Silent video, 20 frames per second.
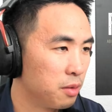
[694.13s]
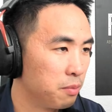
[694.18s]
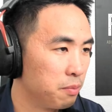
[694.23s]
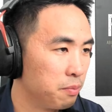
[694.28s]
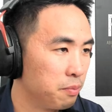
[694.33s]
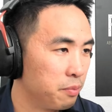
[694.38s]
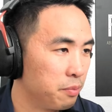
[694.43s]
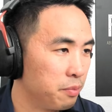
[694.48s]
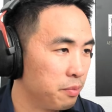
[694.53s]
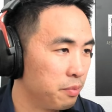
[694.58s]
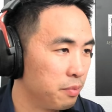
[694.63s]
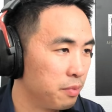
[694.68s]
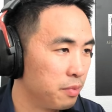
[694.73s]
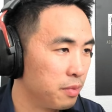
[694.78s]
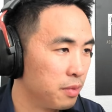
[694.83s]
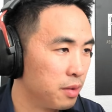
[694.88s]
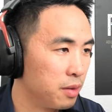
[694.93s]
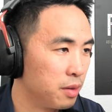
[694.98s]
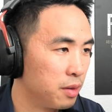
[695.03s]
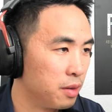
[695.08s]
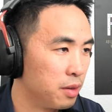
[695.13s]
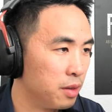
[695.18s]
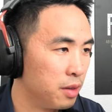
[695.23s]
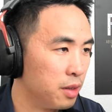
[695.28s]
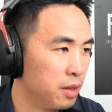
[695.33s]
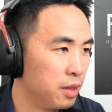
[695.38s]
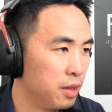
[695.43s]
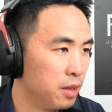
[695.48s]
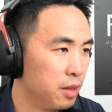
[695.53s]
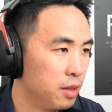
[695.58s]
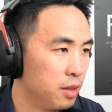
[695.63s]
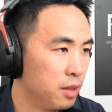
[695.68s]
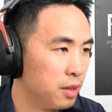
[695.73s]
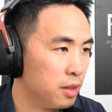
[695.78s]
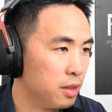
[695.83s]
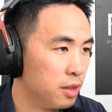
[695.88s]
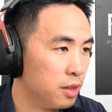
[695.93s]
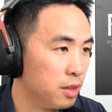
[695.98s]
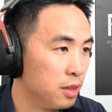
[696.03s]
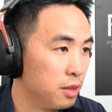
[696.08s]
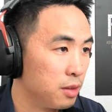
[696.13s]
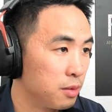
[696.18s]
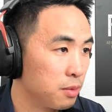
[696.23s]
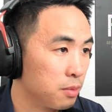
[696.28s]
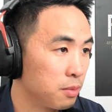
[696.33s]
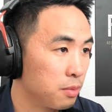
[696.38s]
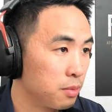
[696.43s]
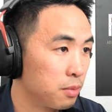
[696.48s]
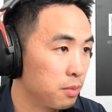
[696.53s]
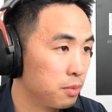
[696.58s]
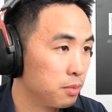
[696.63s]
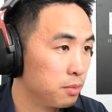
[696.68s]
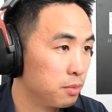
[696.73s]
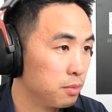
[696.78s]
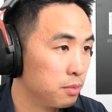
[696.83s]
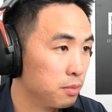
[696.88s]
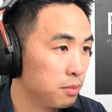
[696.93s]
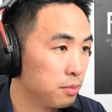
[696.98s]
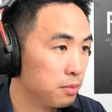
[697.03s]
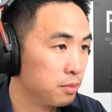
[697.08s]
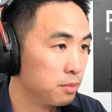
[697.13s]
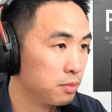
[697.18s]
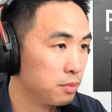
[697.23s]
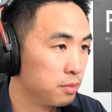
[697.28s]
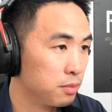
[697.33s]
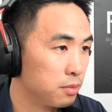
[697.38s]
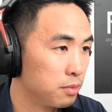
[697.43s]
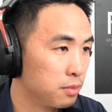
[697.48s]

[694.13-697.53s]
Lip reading: (no one is talking)